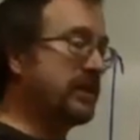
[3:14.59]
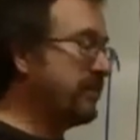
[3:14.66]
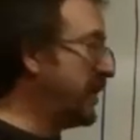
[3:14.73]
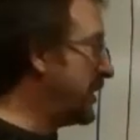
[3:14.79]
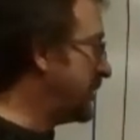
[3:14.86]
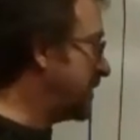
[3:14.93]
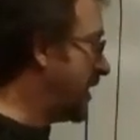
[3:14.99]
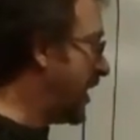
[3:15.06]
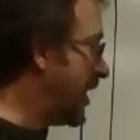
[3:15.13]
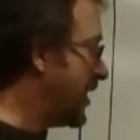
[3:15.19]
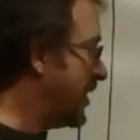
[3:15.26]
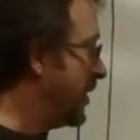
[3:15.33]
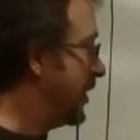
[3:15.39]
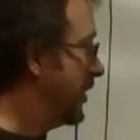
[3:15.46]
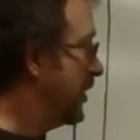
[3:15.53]
as a base
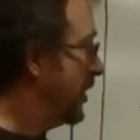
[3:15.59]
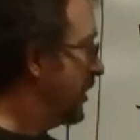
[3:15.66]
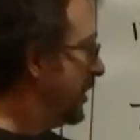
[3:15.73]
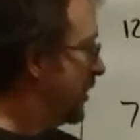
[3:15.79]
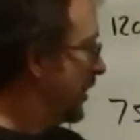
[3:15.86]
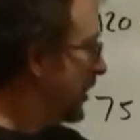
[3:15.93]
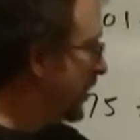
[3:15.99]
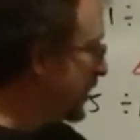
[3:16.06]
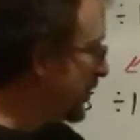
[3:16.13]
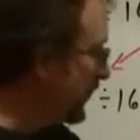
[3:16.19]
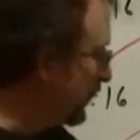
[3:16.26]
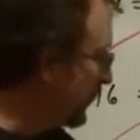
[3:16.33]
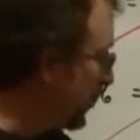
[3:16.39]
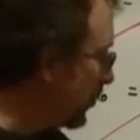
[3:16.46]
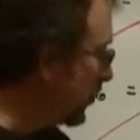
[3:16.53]
10, is
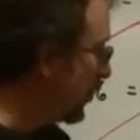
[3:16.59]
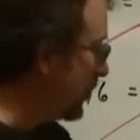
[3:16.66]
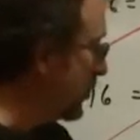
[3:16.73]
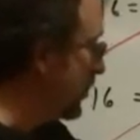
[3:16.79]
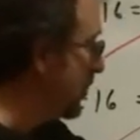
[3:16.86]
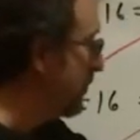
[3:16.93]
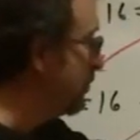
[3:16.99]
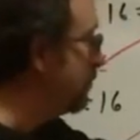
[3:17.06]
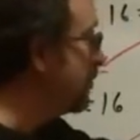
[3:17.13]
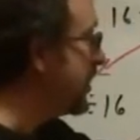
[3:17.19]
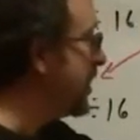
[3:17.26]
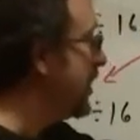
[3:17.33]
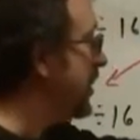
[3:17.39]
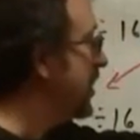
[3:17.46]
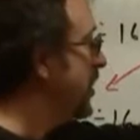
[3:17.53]

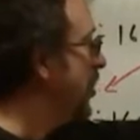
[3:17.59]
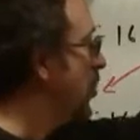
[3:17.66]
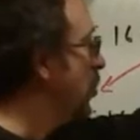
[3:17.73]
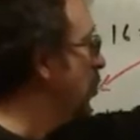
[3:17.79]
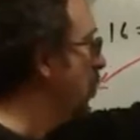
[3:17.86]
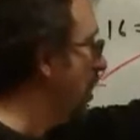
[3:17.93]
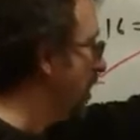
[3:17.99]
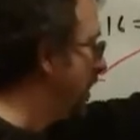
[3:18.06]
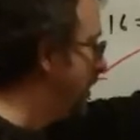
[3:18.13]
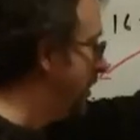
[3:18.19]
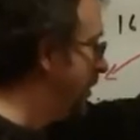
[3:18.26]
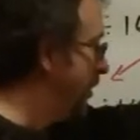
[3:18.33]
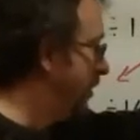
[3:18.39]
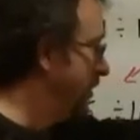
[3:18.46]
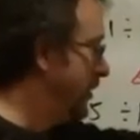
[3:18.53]

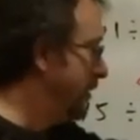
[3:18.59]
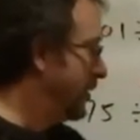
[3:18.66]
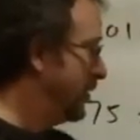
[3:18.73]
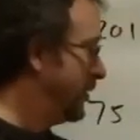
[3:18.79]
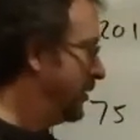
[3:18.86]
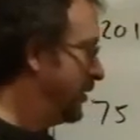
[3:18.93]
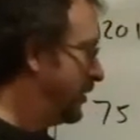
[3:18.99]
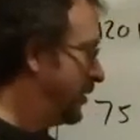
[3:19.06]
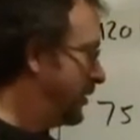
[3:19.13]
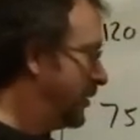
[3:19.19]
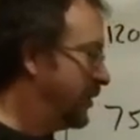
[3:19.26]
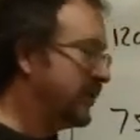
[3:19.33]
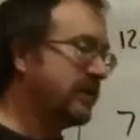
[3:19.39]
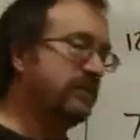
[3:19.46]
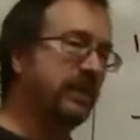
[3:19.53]
4B1
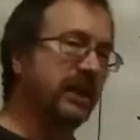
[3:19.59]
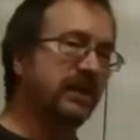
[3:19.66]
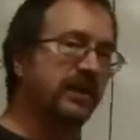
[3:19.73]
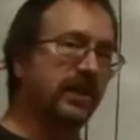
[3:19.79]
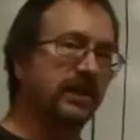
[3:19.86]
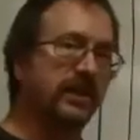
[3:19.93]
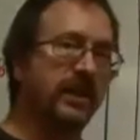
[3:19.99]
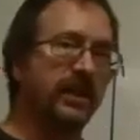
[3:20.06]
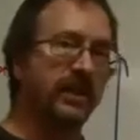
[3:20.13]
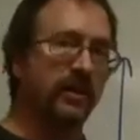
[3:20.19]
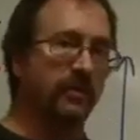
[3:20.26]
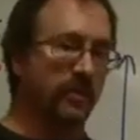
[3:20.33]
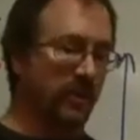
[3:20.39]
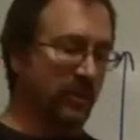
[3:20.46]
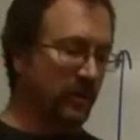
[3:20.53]
as a base 16
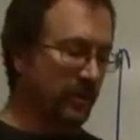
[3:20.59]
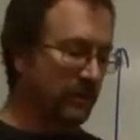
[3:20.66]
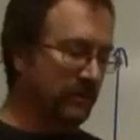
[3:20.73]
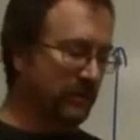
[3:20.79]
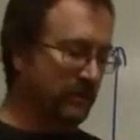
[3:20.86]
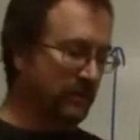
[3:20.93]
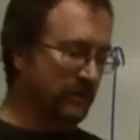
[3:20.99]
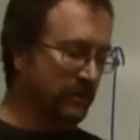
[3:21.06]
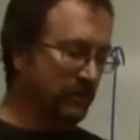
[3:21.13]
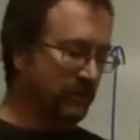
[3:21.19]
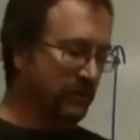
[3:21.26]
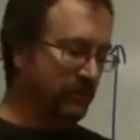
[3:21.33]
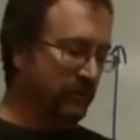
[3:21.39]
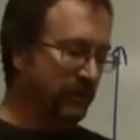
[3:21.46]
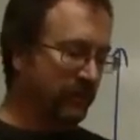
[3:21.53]
number.
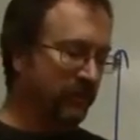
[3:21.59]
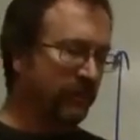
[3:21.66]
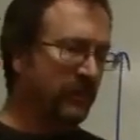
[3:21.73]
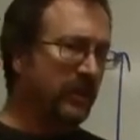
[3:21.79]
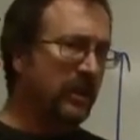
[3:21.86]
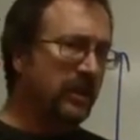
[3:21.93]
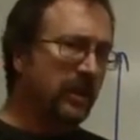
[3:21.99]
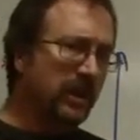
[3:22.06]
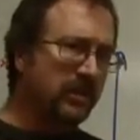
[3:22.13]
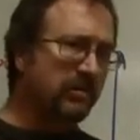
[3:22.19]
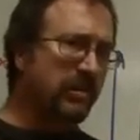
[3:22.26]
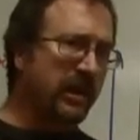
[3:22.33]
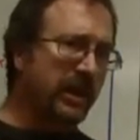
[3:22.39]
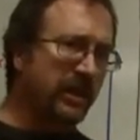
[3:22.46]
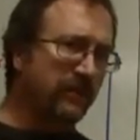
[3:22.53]
A little
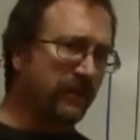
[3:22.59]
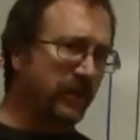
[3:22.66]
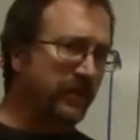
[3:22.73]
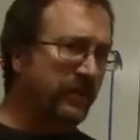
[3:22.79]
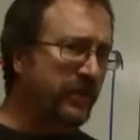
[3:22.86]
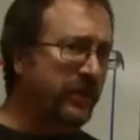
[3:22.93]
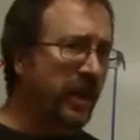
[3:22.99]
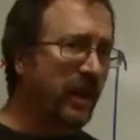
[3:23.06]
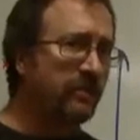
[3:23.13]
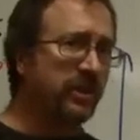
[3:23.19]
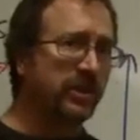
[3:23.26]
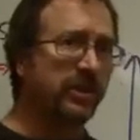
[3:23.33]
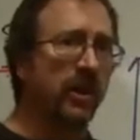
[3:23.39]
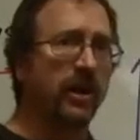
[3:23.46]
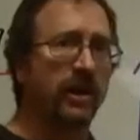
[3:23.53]
tricky the first few times you
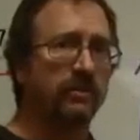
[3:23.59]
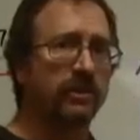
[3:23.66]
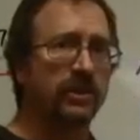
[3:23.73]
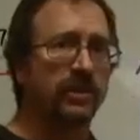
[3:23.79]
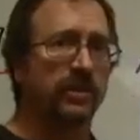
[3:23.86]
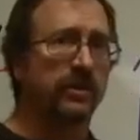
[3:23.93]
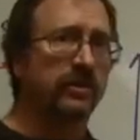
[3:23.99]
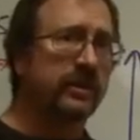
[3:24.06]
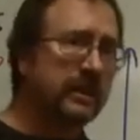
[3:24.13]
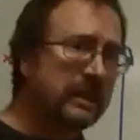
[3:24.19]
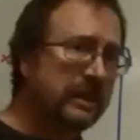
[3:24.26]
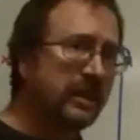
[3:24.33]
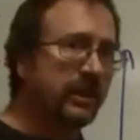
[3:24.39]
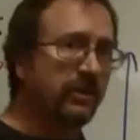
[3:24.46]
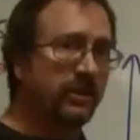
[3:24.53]
saw it, I'm sure.
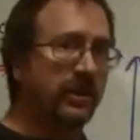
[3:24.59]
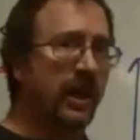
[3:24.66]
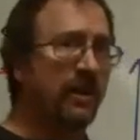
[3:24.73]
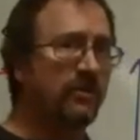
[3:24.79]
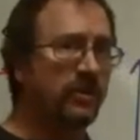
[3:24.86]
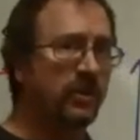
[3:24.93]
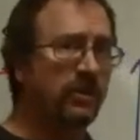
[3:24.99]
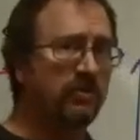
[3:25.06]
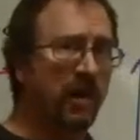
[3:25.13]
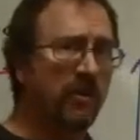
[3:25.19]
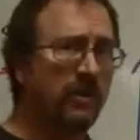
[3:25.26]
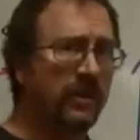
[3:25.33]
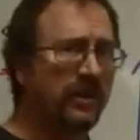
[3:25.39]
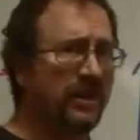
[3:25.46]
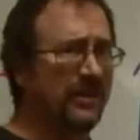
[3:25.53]
There are times when you
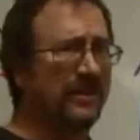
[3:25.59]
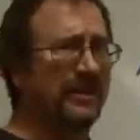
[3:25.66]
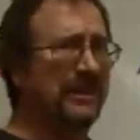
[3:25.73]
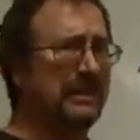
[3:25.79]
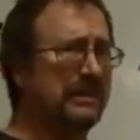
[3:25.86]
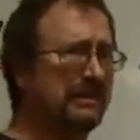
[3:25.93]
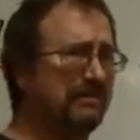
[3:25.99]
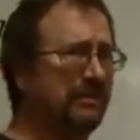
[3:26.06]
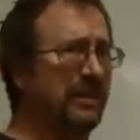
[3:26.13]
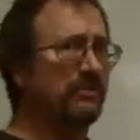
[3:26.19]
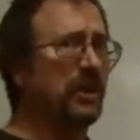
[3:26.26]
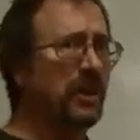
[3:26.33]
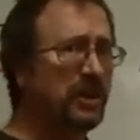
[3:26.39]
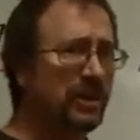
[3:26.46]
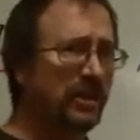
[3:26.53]
probably thought, hey, I'm
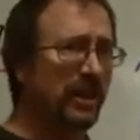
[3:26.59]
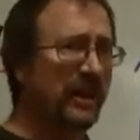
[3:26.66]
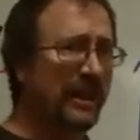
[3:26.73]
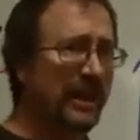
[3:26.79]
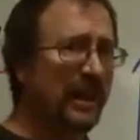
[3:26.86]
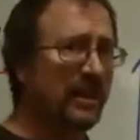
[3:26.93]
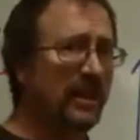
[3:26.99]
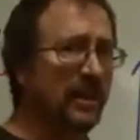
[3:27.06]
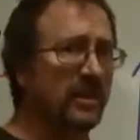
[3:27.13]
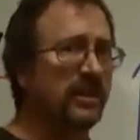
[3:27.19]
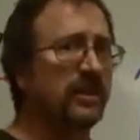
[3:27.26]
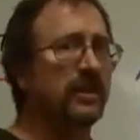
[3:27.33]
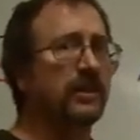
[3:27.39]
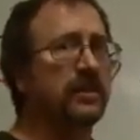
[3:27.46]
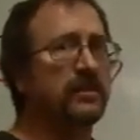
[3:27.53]
not sure I can get this.
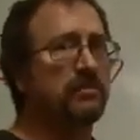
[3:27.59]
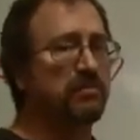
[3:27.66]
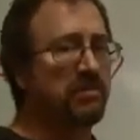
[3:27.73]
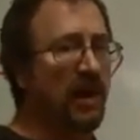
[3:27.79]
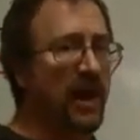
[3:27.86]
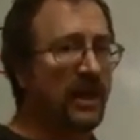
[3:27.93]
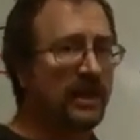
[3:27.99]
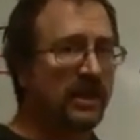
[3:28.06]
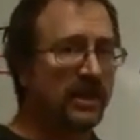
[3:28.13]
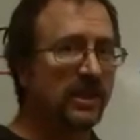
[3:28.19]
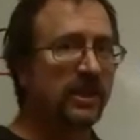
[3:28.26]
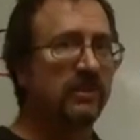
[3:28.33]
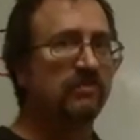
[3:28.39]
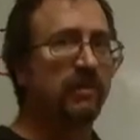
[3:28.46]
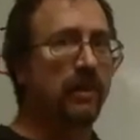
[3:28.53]

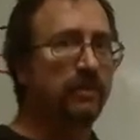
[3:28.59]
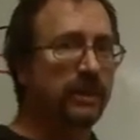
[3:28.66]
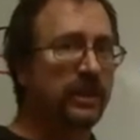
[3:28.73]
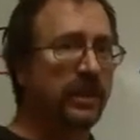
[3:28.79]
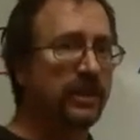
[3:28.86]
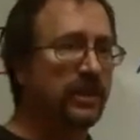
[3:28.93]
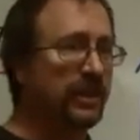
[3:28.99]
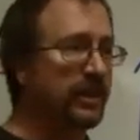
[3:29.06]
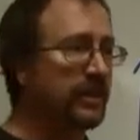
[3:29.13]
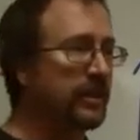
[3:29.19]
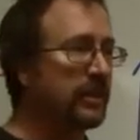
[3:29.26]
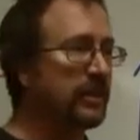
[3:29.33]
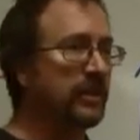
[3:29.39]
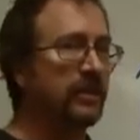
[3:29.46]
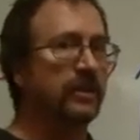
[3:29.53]
Practice,
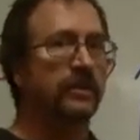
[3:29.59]
repetition,